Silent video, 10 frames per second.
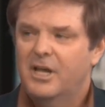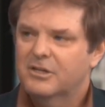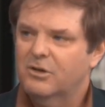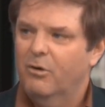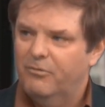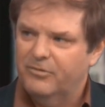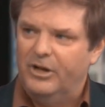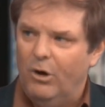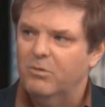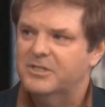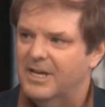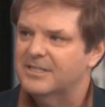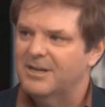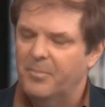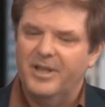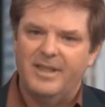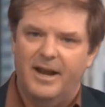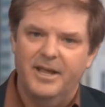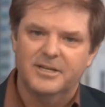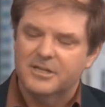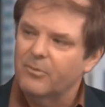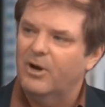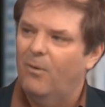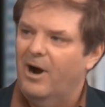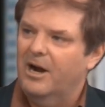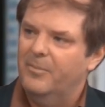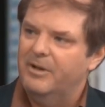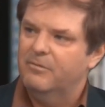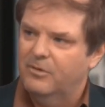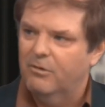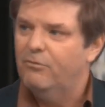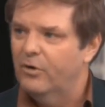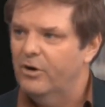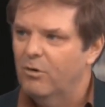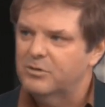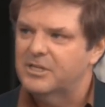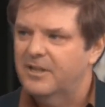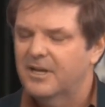So if the note says something that is a requirement, footnotes and